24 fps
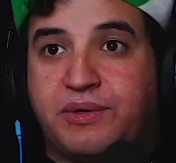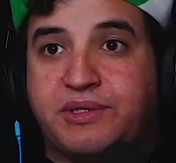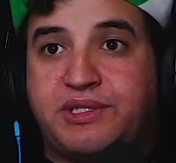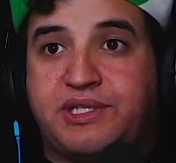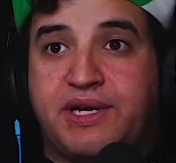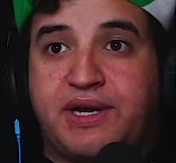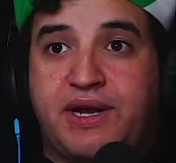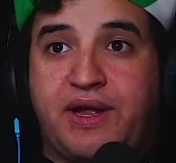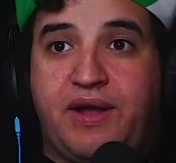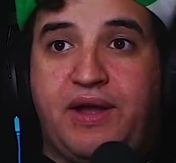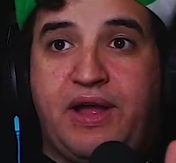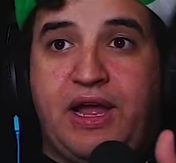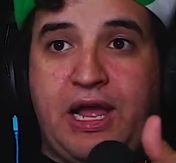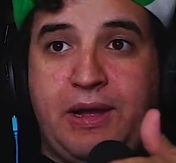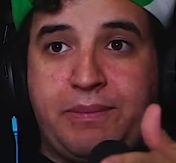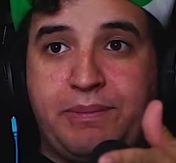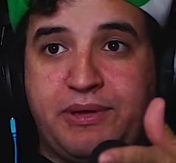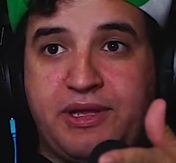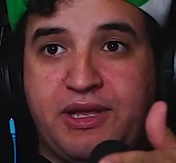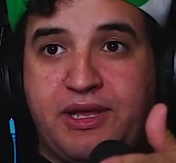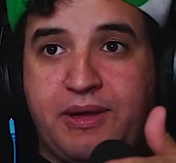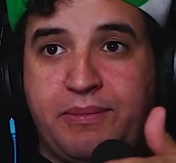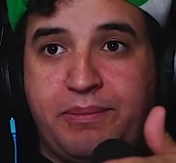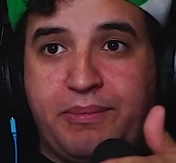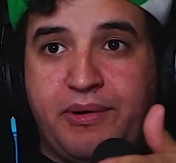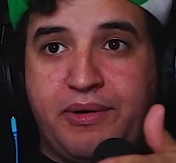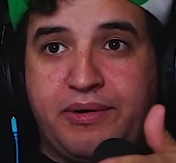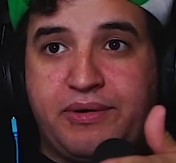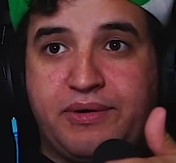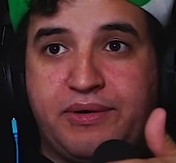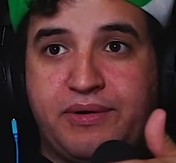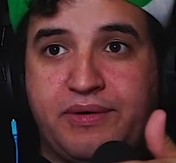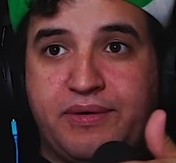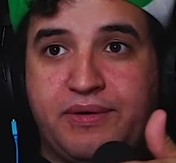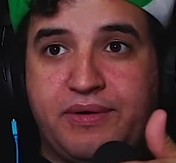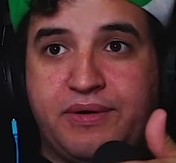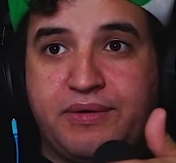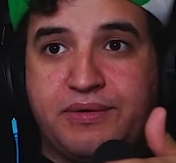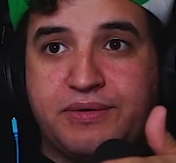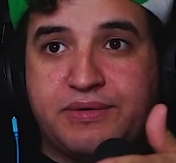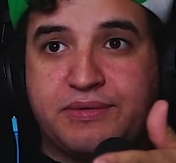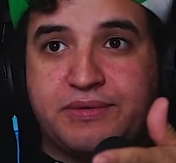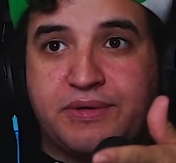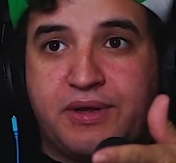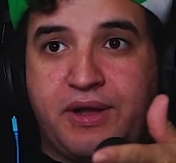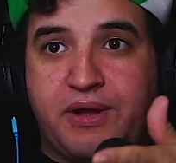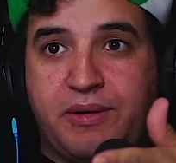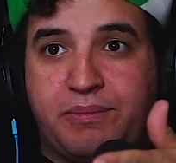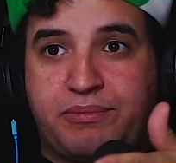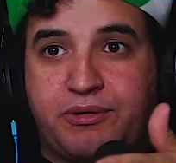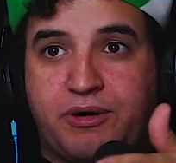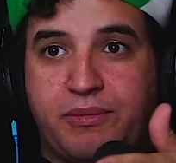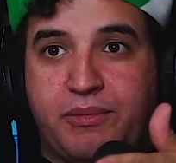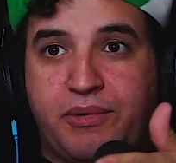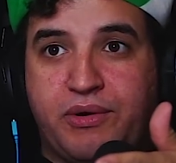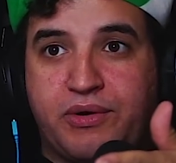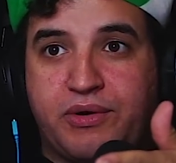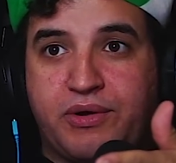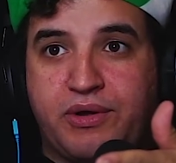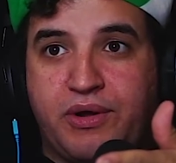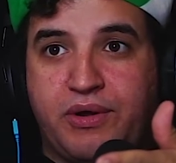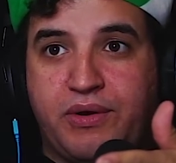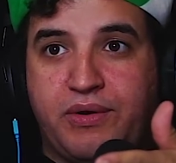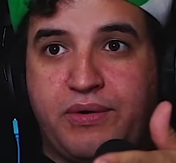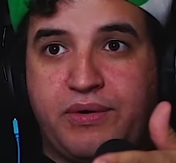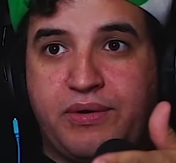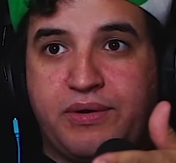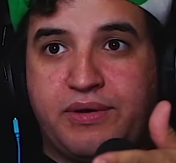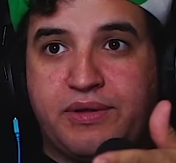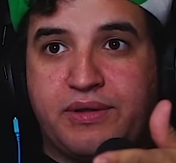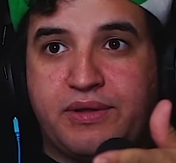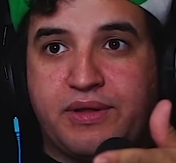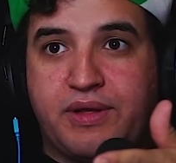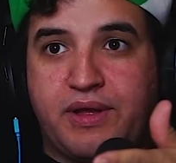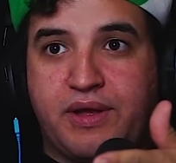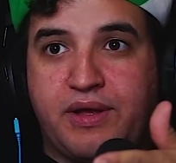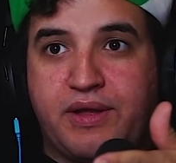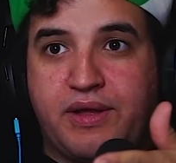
Well, check out Happy Hippo, dude. Use promo code